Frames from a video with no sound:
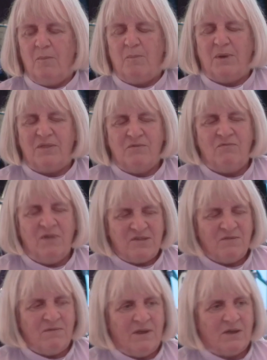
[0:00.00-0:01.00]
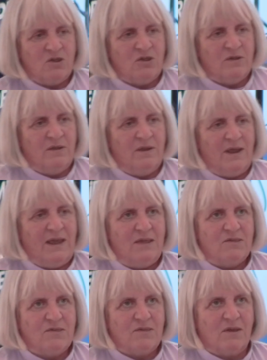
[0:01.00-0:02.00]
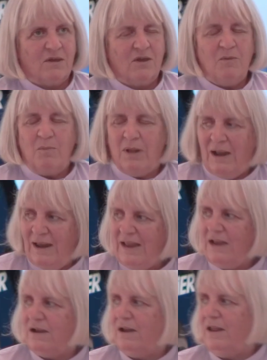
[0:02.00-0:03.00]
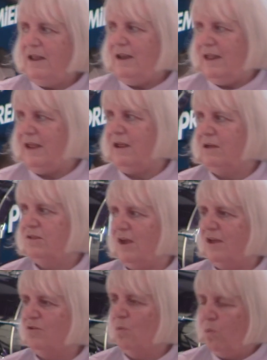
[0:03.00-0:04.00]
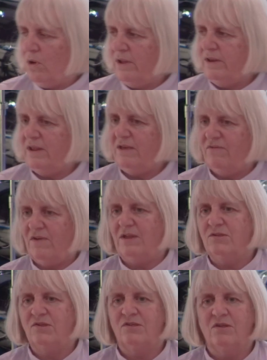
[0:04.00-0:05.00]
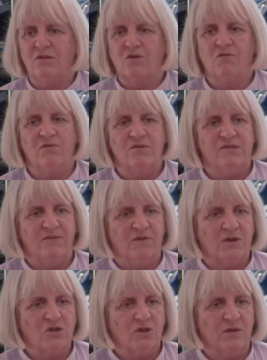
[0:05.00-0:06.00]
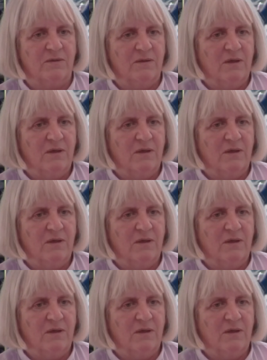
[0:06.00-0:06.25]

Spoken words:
but the resurrection is completely linked as one event to the crucifixion.